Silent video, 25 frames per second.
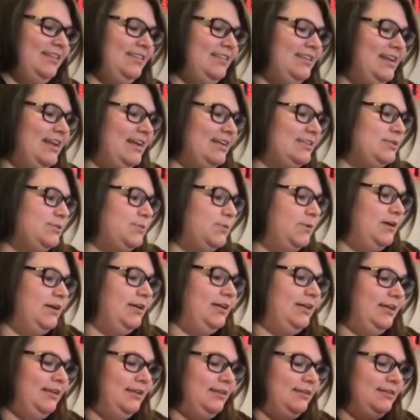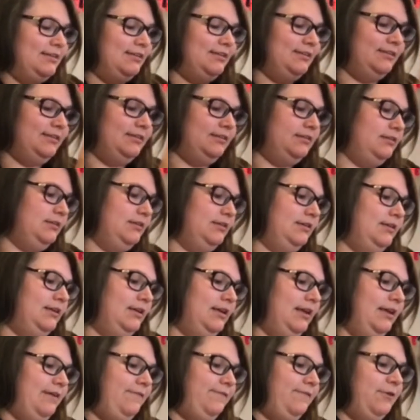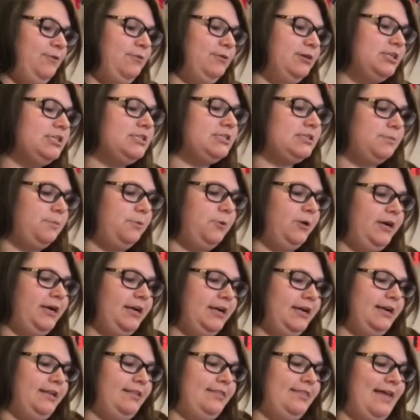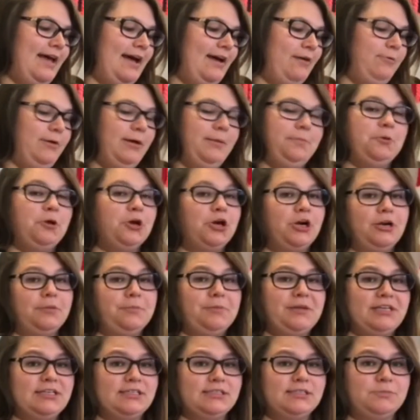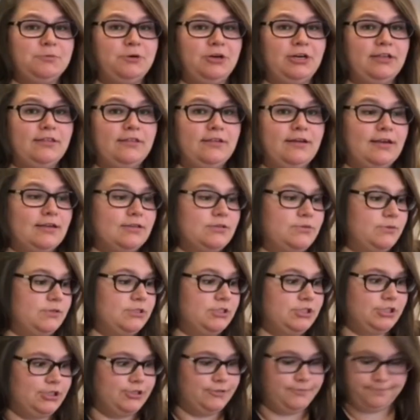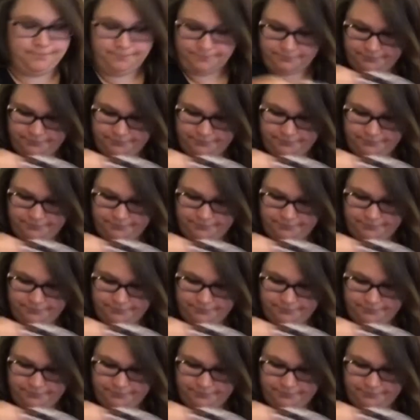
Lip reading: The next one, if you were disappointed in that whip, you're going to be disappointed in the next one, too.